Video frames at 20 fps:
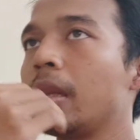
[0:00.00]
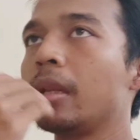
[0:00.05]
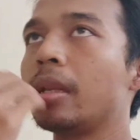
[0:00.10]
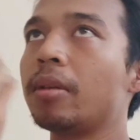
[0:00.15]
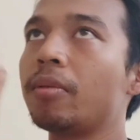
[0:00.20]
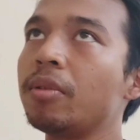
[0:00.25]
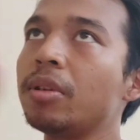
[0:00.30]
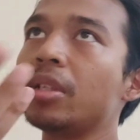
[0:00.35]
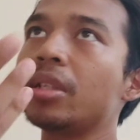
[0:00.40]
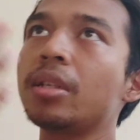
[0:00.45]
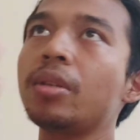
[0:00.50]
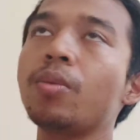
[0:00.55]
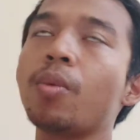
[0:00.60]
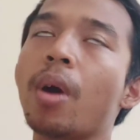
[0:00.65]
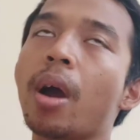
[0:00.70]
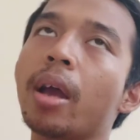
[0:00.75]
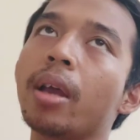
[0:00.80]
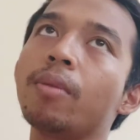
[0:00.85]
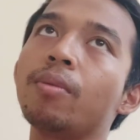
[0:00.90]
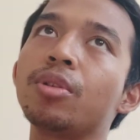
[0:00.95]
The reason
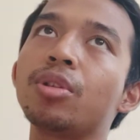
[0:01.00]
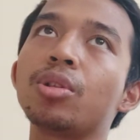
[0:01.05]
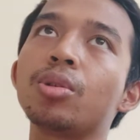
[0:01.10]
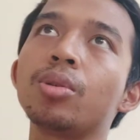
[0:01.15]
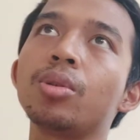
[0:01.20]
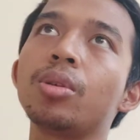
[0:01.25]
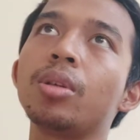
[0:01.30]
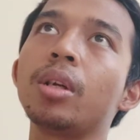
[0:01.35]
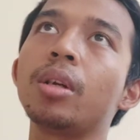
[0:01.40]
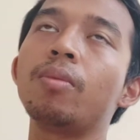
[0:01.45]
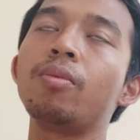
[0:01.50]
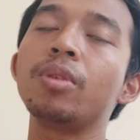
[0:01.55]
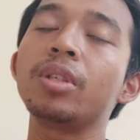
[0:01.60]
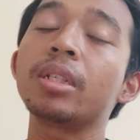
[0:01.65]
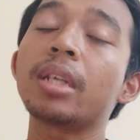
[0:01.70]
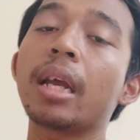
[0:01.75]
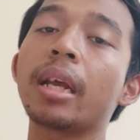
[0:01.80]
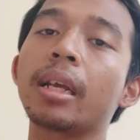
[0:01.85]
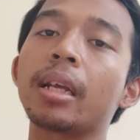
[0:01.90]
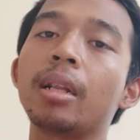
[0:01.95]
why we should
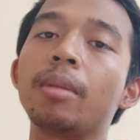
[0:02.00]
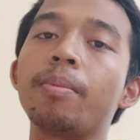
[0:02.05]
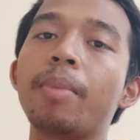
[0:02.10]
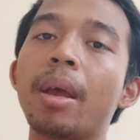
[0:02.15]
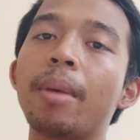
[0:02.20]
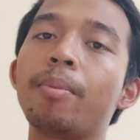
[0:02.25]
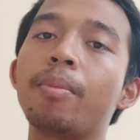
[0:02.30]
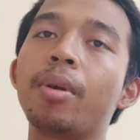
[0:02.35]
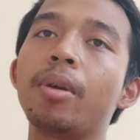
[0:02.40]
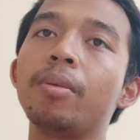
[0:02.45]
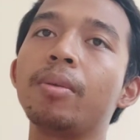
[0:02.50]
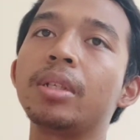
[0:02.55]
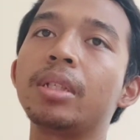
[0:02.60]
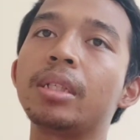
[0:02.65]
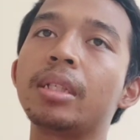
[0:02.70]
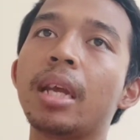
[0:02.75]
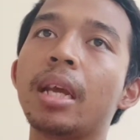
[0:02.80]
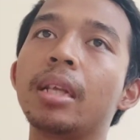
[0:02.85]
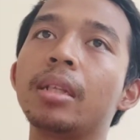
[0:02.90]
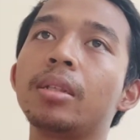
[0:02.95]
recycle paper is
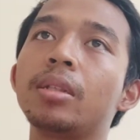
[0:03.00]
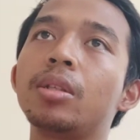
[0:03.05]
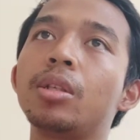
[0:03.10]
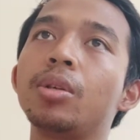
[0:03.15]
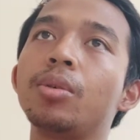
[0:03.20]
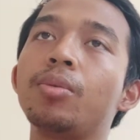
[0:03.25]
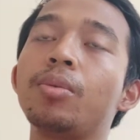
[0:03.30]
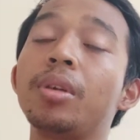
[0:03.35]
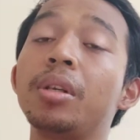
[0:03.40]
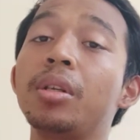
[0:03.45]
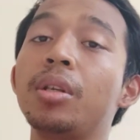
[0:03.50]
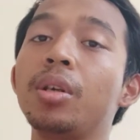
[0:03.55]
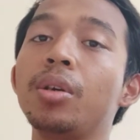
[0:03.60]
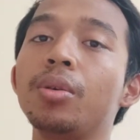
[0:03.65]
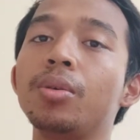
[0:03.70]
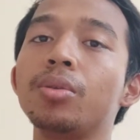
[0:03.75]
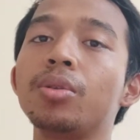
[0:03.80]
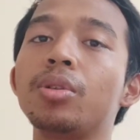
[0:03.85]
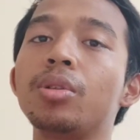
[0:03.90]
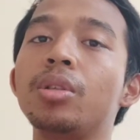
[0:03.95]
that to
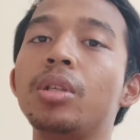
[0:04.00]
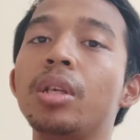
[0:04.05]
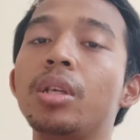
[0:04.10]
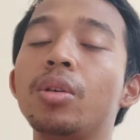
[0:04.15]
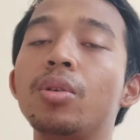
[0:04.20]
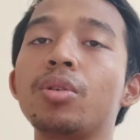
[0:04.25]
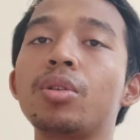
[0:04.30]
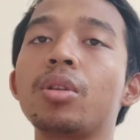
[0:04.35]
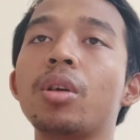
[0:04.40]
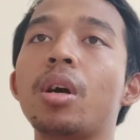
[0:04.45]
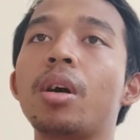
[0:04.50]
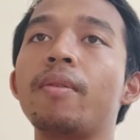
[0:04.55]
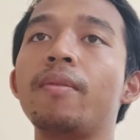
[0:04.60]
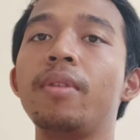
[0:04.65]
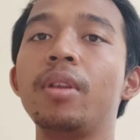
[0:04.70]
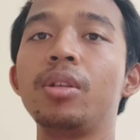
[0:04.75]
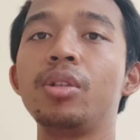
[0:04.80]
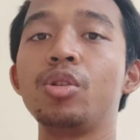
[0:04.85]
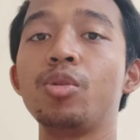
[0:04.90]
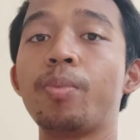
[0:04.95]
reduce the use of
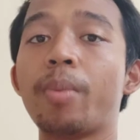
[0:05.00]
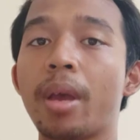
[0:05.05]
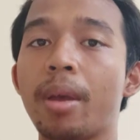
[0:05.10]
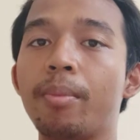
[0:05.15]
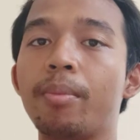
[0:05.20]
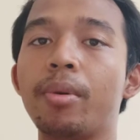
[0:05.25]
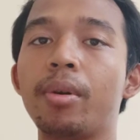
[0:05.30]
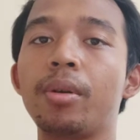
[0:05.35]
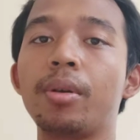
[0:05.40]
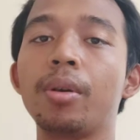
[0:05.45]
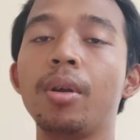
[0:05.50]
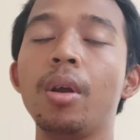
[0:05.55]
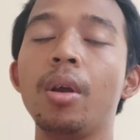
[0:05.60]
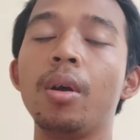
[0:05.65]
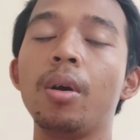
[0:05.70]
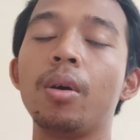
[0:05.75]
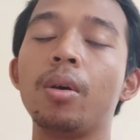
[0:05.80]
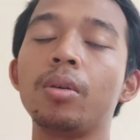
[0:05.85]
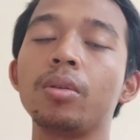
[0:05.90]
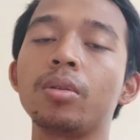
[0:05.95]
the new paper,
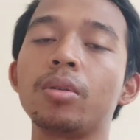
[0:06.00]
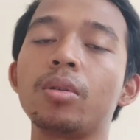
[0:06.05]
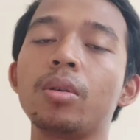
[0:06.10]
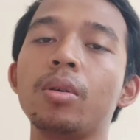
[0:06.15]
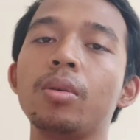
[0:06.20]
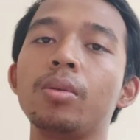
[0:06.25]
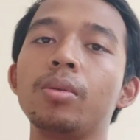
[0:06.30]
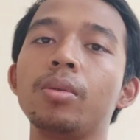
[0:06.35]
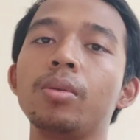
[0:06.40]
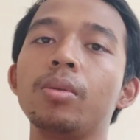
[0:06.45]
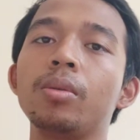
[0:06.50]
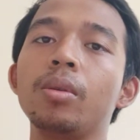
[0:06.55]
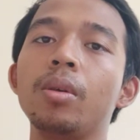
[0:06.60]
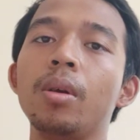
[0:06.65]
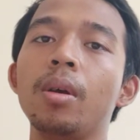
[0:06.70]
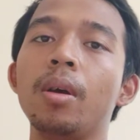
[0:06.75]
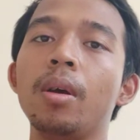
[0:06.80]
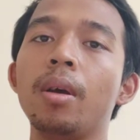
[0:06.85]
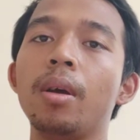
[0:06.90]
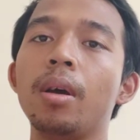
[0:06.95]
also
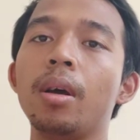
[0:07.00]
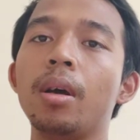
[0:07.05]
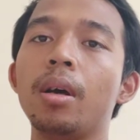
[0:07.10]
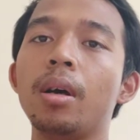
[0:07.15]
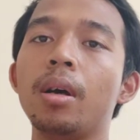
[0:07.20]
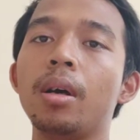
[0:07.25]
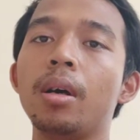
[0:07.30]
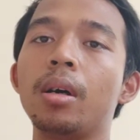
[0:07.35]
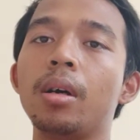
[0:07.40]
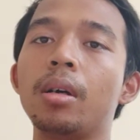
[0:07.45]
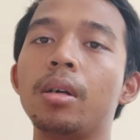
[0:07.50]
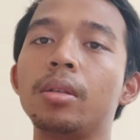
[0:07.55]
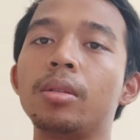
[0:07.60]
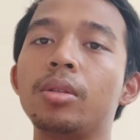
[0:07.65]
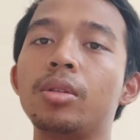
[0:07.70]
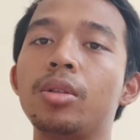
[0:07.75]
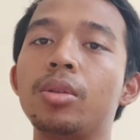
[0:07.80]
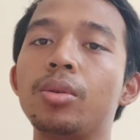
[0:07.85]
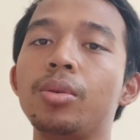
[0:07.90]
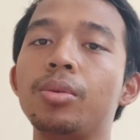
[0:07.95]

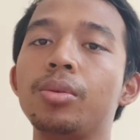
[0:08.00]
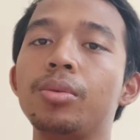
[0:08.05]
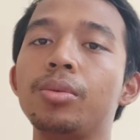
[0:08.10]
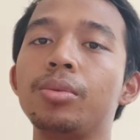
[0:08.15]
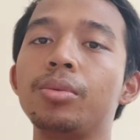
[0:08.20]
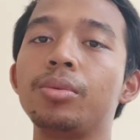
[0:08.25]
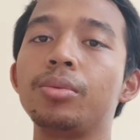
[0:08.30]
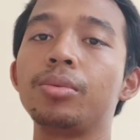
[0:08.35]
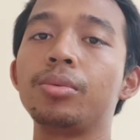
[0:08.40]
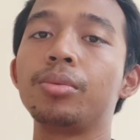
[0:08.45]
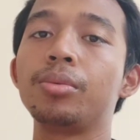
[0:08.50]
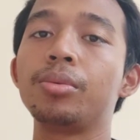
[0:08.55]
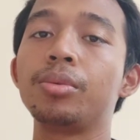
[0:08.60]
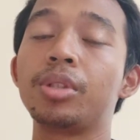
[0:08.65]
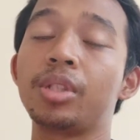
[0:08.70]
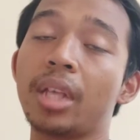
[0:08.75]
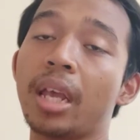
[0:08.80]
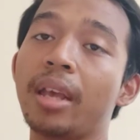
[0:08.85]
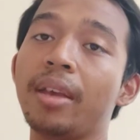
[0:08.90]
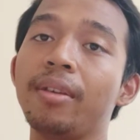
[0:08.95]
to
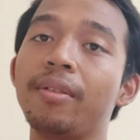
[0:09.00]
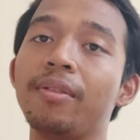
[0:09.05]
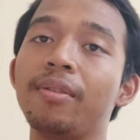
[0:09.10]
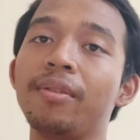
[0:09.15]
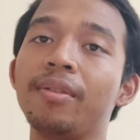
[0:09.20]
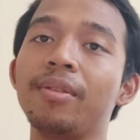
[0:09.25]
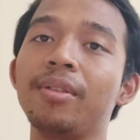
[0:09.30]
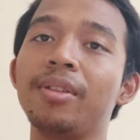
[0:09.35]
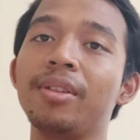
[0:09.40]
save